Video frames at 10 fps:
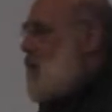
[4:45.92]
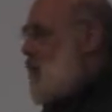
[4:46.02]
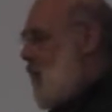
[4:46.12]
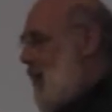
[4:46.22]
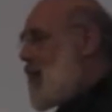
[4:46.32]

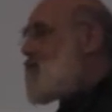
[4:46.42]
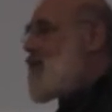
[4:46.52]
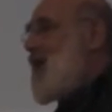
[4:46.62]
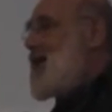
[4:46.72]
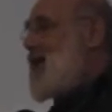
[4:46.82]
So if
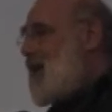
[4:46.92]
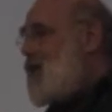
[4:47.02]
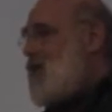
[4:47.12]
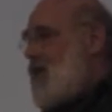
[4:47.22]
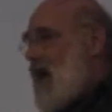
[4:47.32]
they
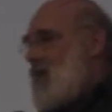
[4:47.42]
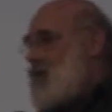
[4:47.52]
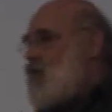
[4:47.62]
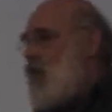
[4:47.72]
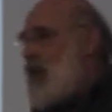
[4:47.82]
didn't
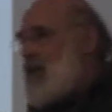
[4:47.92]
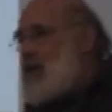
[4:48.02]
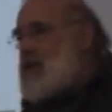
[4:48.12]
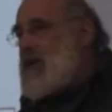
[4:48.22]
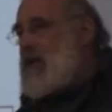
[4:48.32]
grab it 20
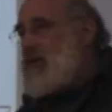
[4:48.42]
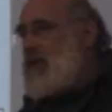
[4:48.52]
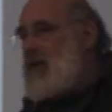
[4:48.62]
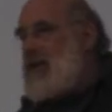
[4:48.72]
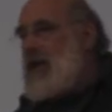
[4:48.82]
years
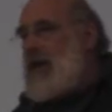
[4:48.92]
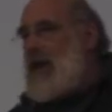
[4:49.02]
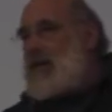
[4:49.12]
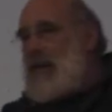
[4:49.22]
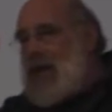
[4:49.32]
ago,
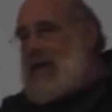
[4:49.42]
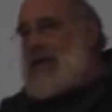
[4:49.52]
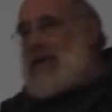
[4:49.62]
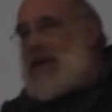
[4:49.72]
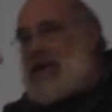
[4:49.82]
it
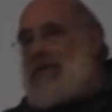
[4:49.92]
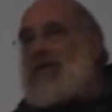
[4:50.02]
means that